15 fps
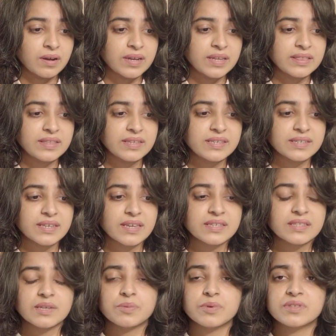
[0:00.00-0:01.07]
In this case,
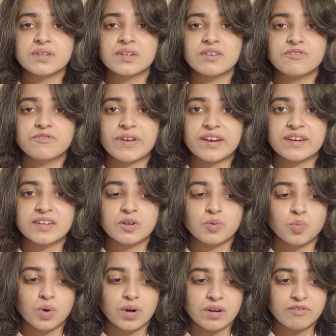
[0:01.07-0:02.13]
there was an
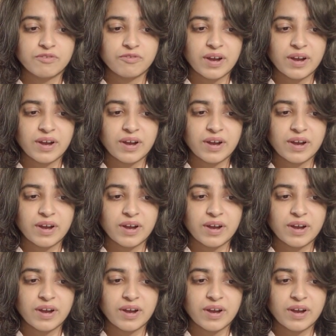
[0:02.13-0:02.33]
infected Word